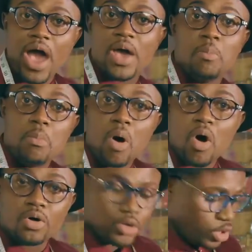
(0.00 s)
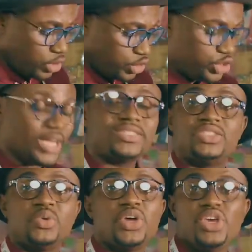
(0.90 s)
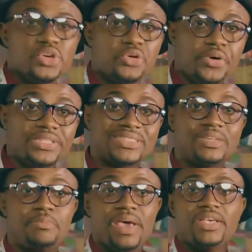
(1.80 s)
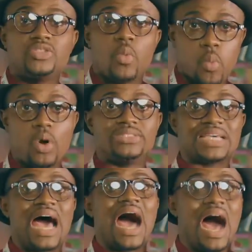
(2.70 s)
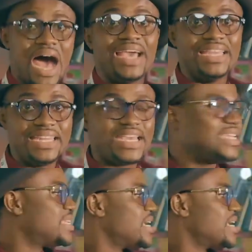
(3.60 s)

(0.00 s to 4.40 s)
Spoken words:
and more just to increase it based on what I need.